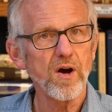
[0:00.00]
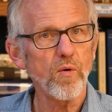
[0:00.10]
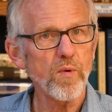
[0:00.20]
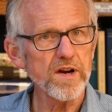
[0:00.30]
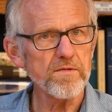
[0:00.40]

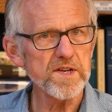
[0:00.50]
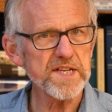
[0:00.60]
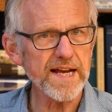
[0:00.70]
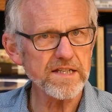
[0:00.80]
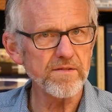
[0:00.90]
One of his
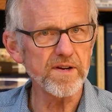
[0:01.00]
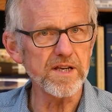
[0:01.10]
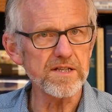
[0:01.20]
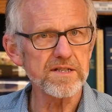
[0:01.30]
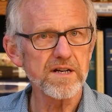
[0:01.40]

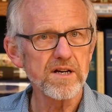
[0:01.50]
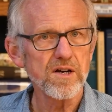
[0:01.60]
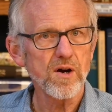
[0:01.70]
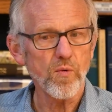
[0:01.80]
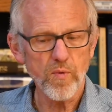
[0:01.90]
activities
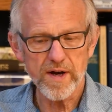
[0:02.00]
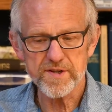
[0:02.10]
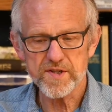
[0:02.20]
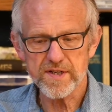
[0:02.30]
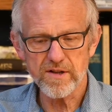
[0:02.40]

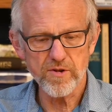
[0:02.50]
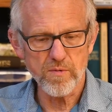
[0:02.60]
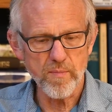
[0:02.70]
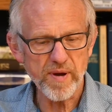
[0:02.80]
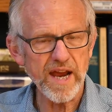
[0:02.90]
was the
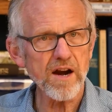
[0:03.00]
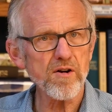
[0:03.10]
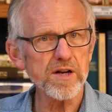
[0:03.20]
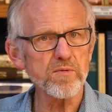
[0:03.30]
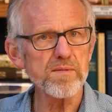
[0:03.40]
repair
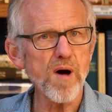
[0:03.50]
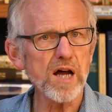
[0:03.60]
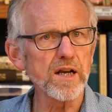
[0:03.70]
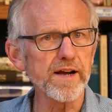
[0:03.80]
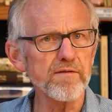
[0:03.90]
and
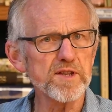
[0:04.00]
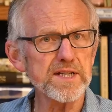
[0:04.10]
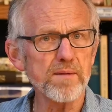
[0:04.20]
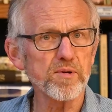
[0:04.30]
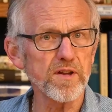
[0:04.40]
remodeling of the
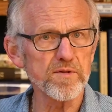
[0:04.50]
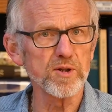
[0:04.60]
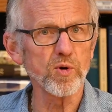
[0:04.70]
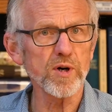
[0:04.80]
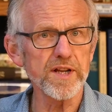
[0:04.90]
temple of the
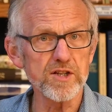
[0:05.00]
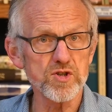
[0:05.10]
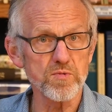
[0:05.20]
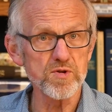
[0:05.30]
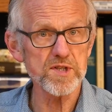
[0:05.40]
Lord in
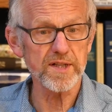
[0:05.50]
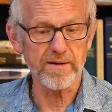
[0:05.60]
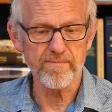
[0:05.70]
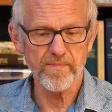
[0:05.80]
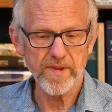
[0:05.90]

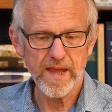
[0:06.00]
Jerusalem,